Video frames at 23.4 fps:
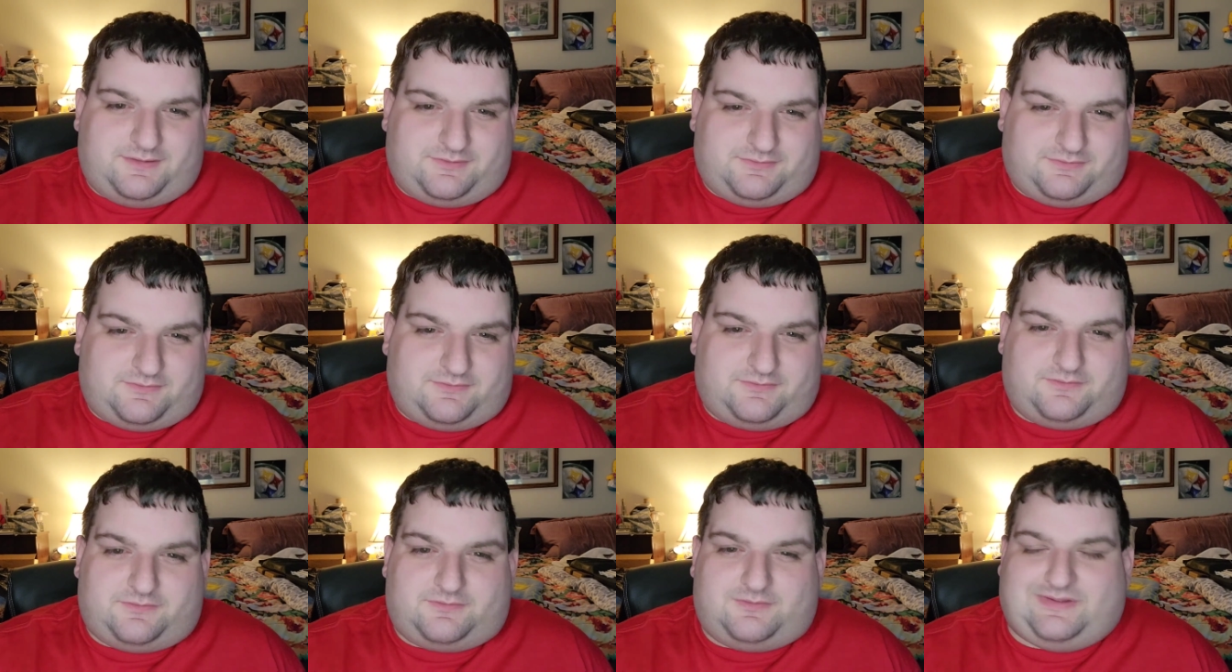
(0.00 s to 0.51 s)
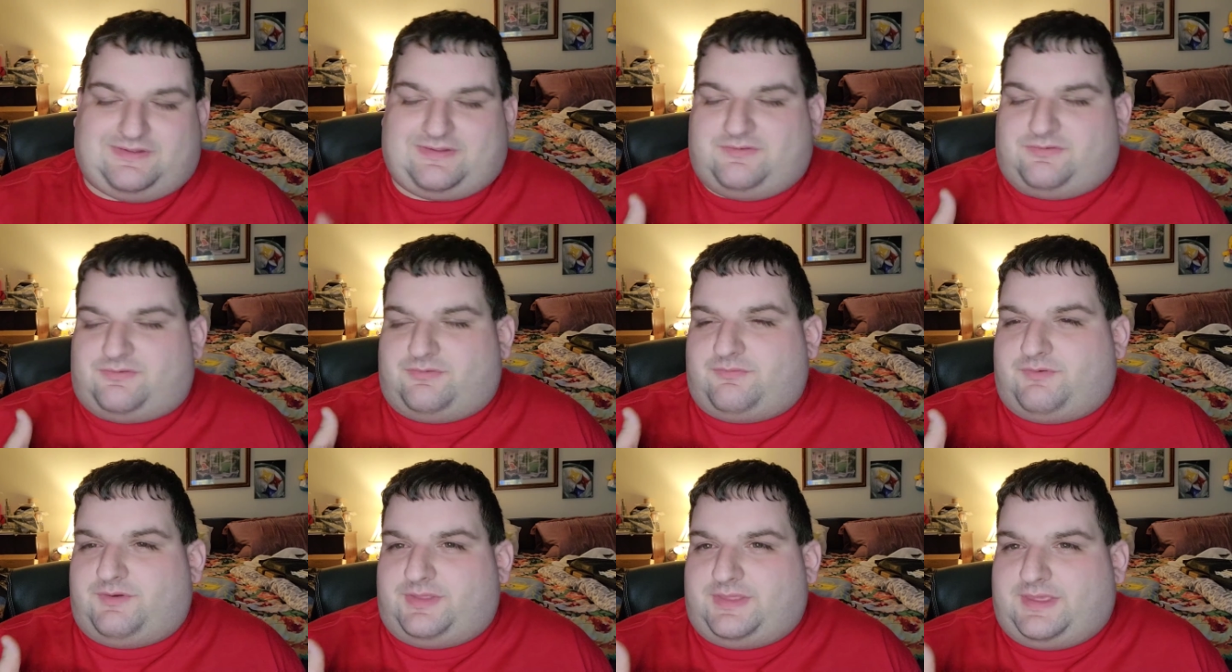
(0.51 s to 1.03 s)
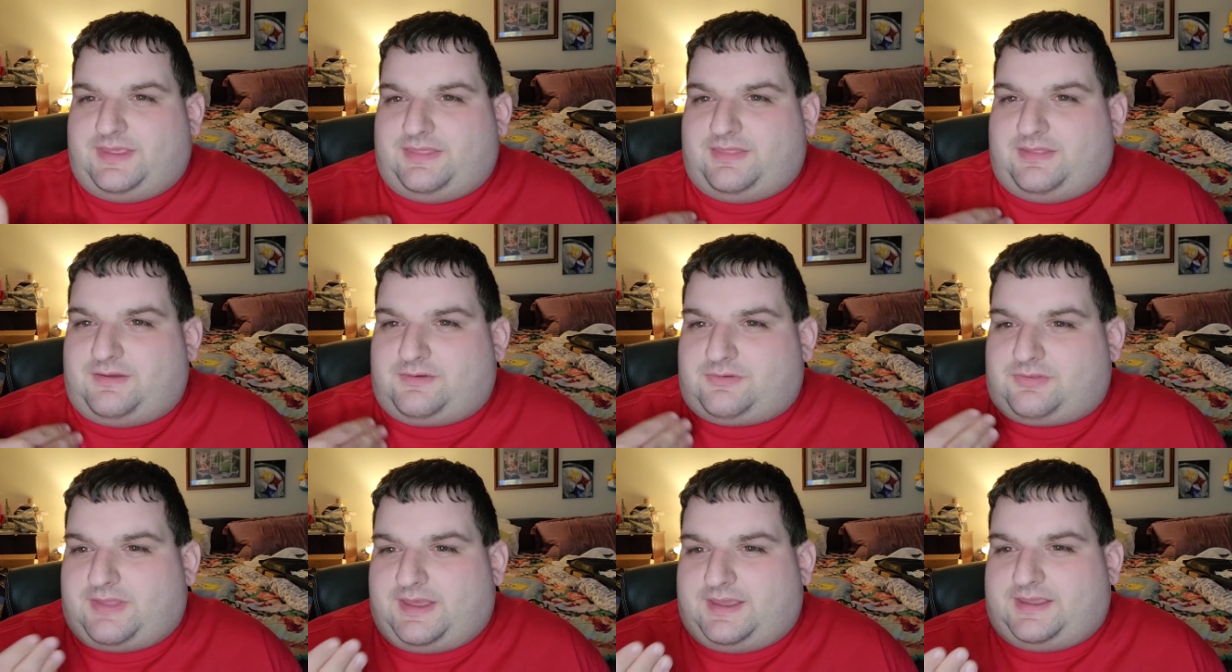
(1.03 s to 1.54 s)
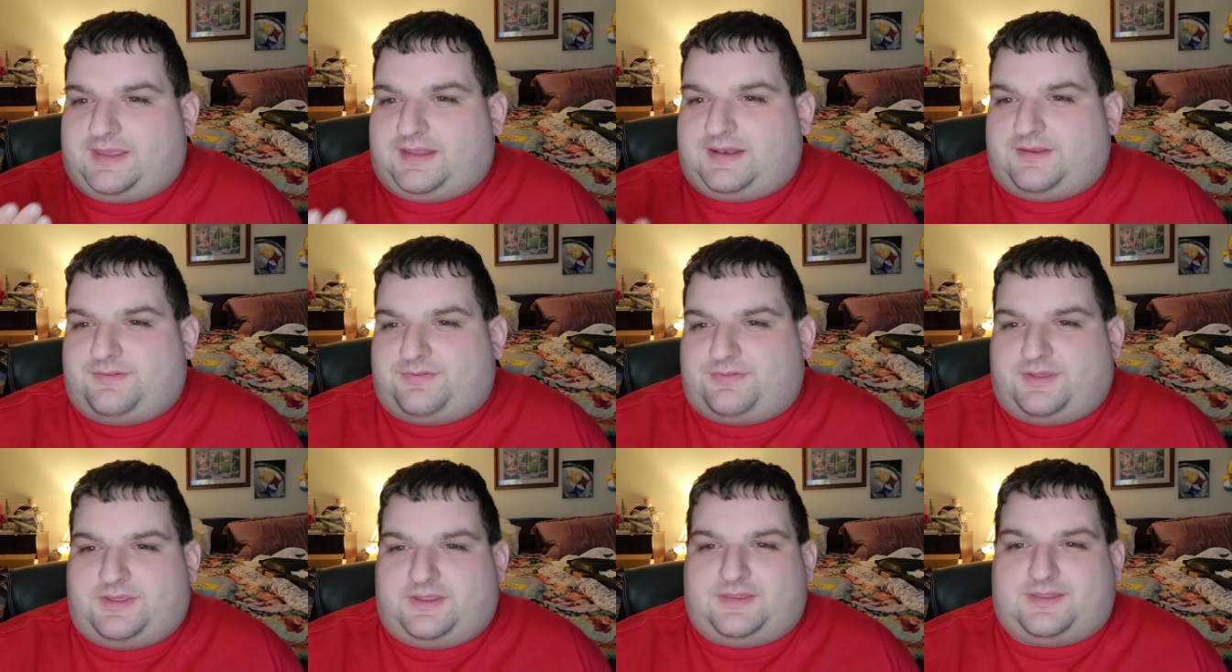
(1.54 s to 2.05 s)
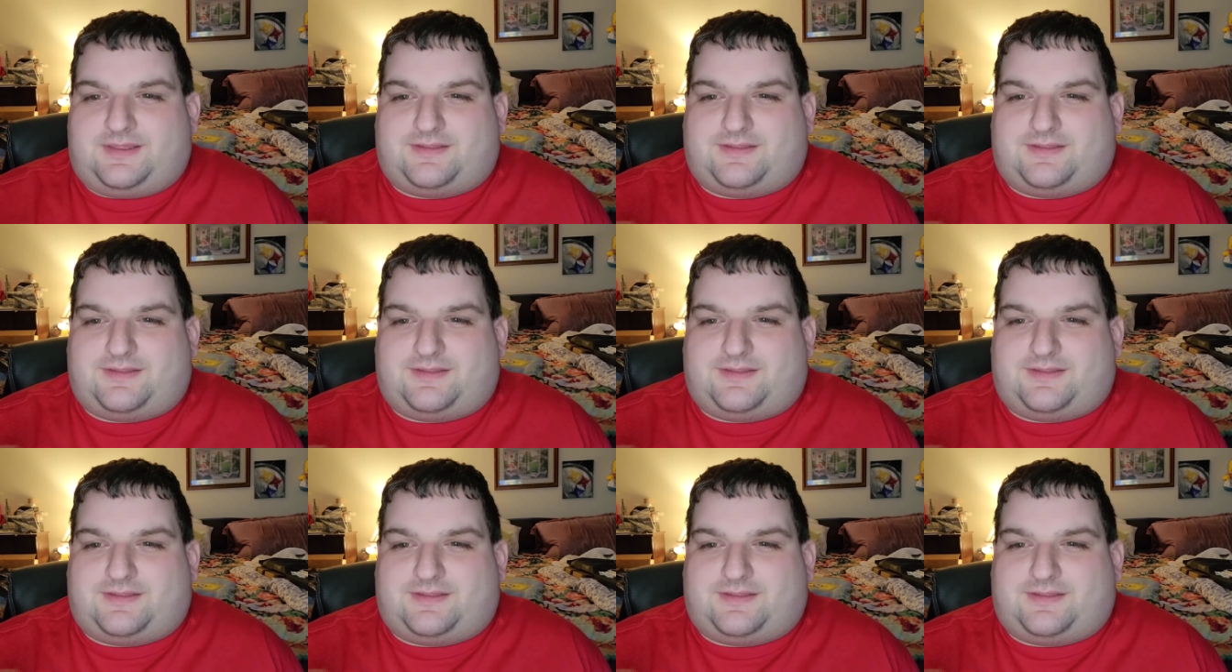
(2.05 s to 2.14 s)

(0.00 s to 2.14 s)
It's, it doesn't really look like anything